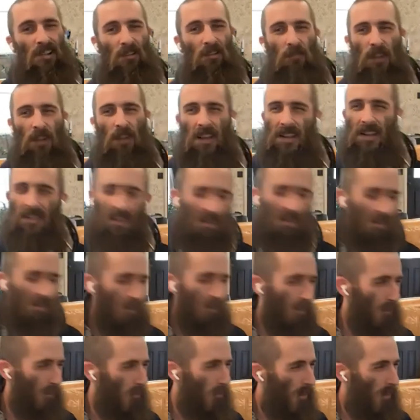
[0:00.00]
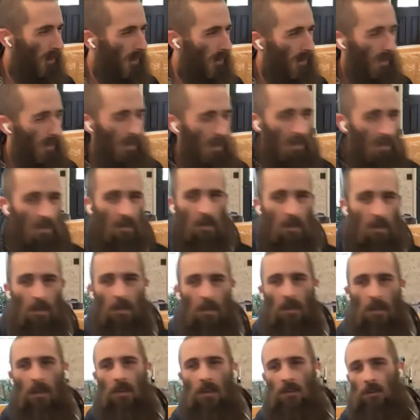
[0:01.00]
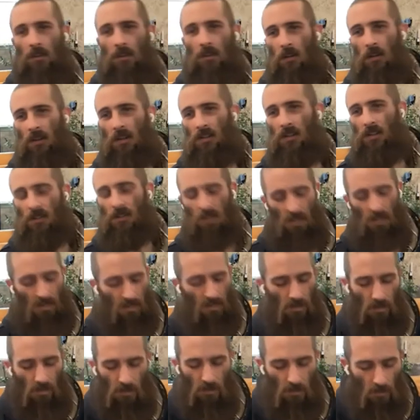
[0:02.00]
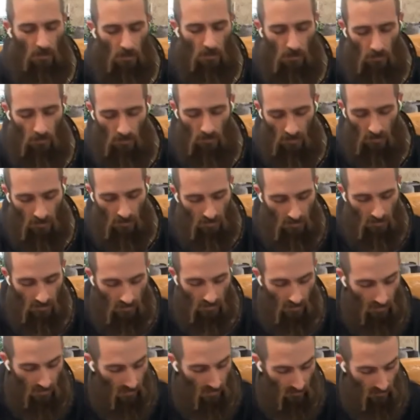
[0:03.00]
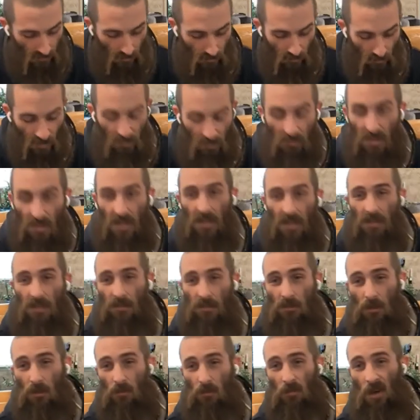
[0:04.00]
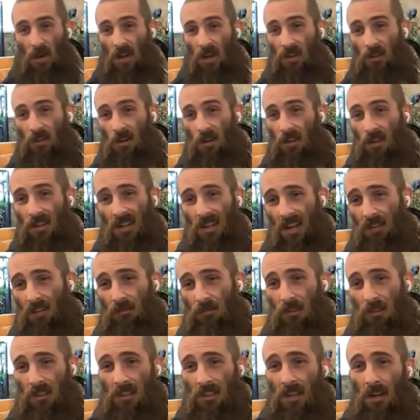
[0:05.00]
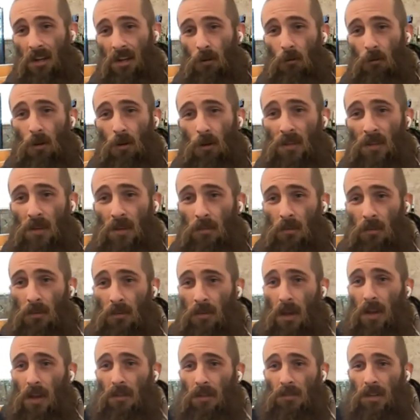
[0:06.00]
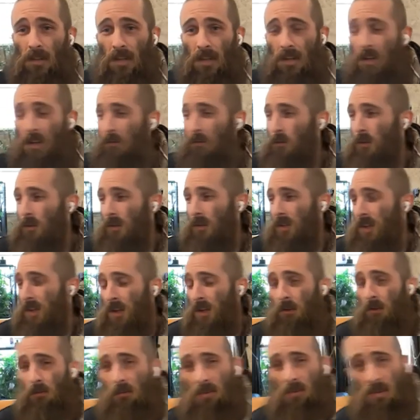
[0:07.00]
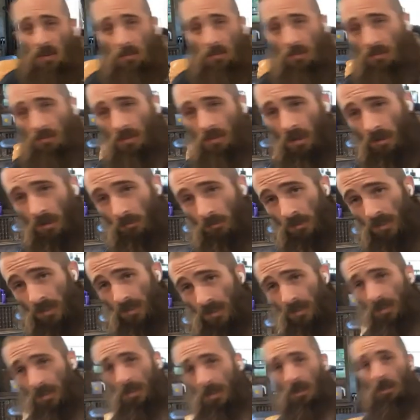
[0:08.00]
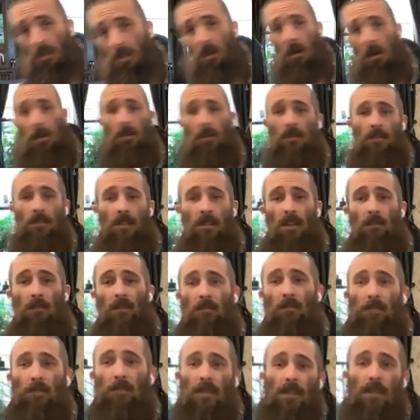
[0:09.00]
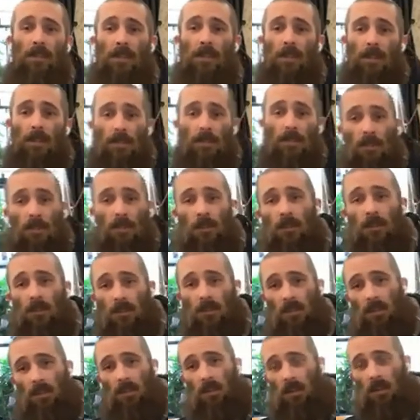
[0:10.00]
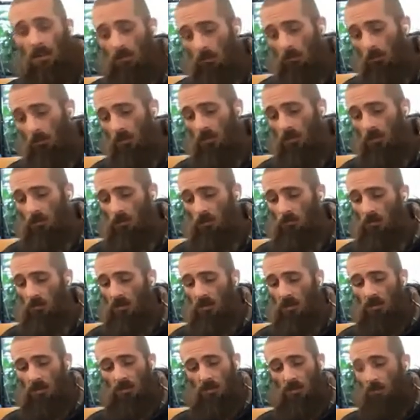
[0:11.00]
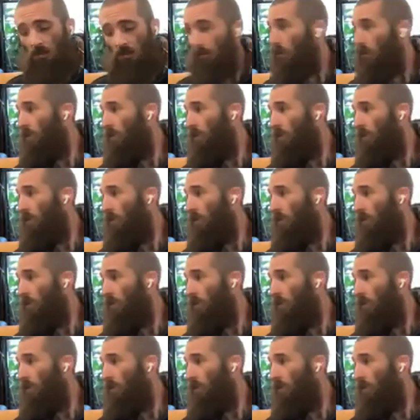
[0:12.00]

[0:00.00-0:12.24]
Right? Like, come on. So I just let it all go. And I decided I was going to be me, good, bad, or ugly. I do not really care what people thought of it. I never really care what people thought of me. Honestly, I'm in PJs and a hoodie, and I have a lizard because she was